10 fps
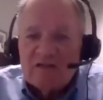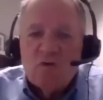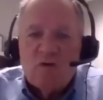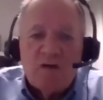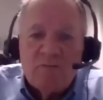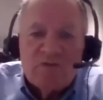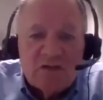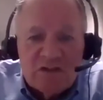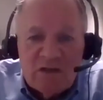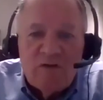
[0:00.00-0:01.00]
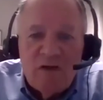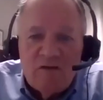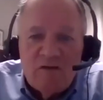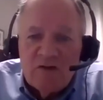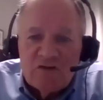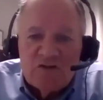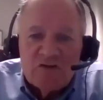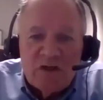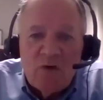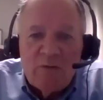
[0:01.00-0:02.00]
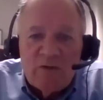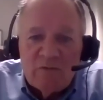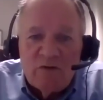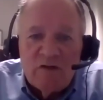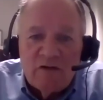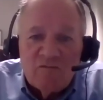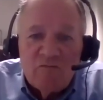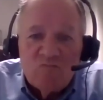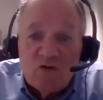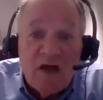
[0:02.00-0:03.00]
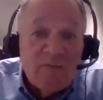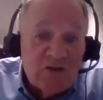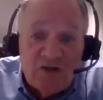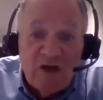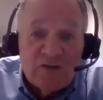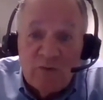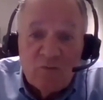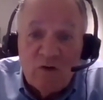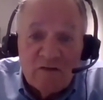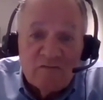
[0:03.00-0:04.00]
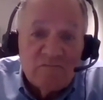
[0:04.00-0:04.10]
it comes to some of the other issues they want me to believe? Climate change being one of them.